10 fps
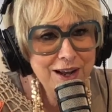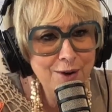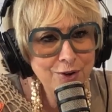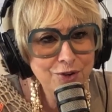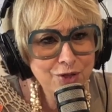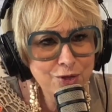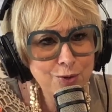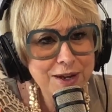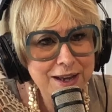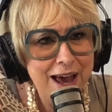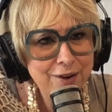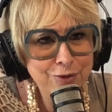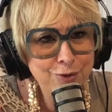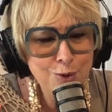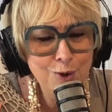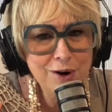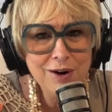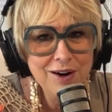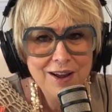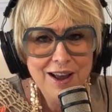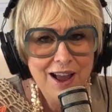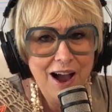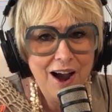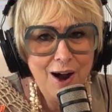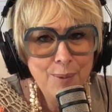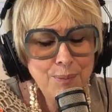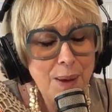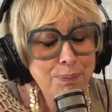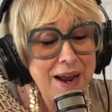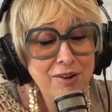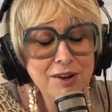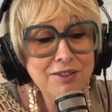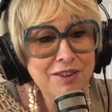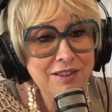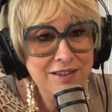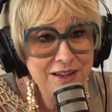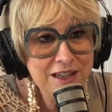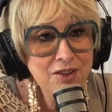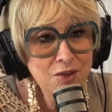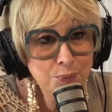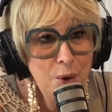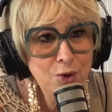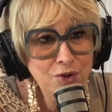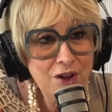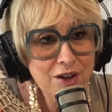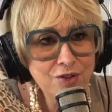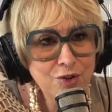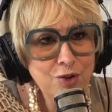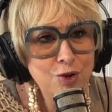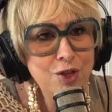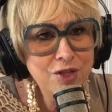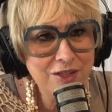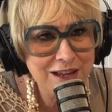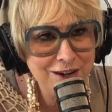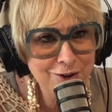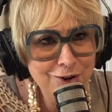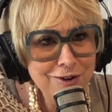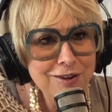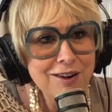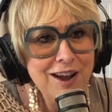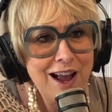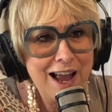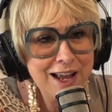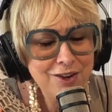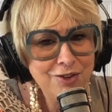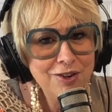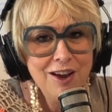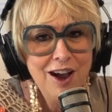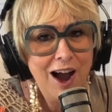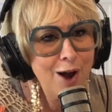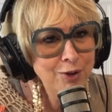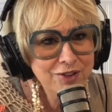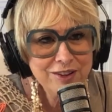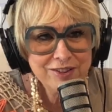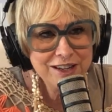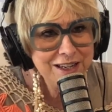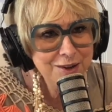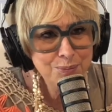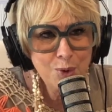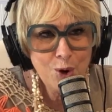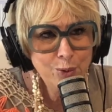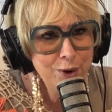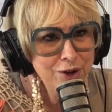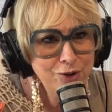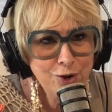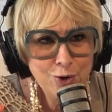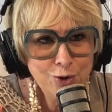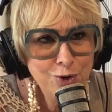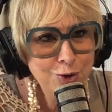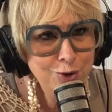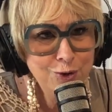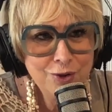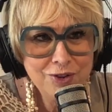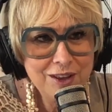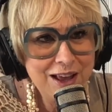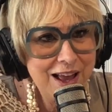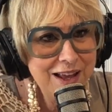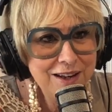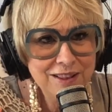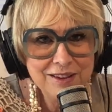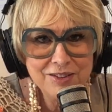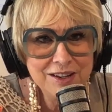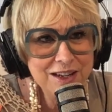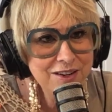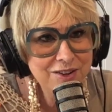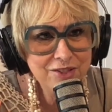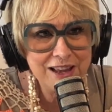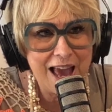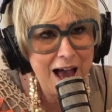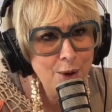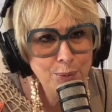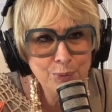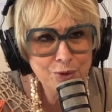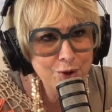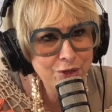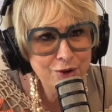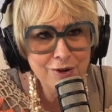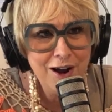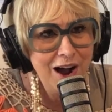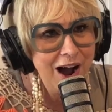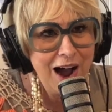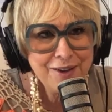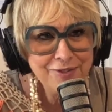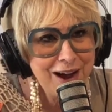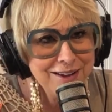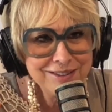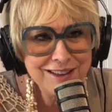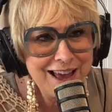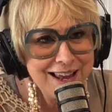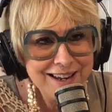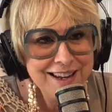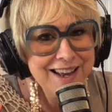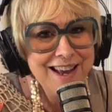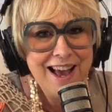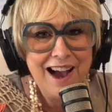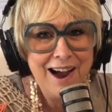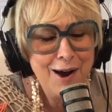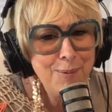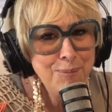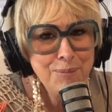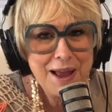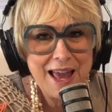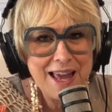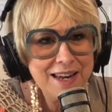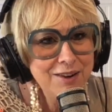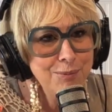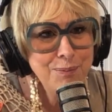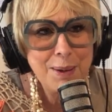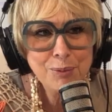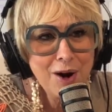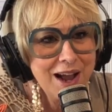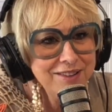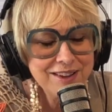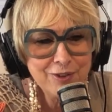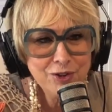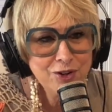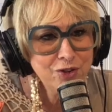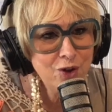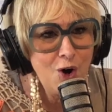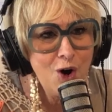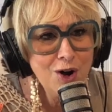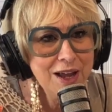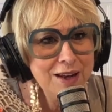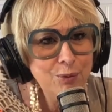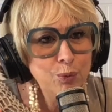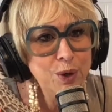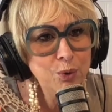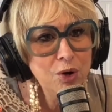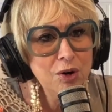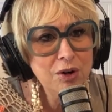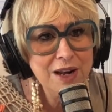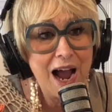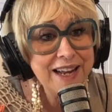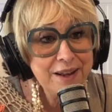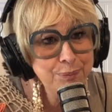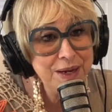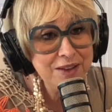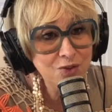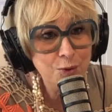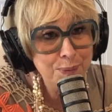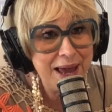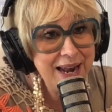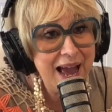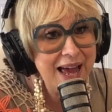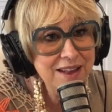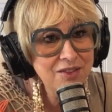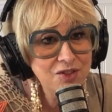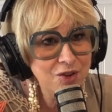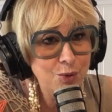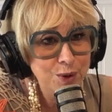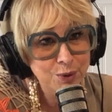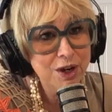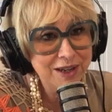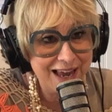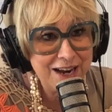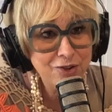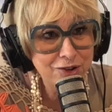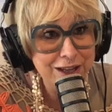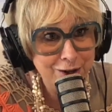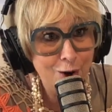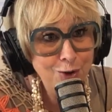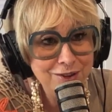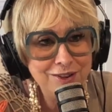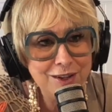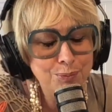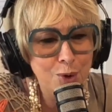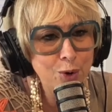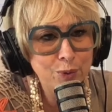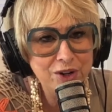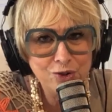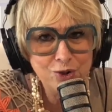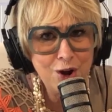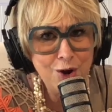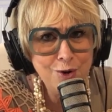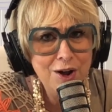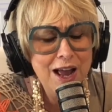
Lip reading: I was 3 out of 4. My parents did expose us to theater, and I was listening to Broadway show tunes and listening to the albums on their hi-fi set, and memorized every song. And we were 90 minutes from Manhattan, so we would occasionally go and see a Broadway show.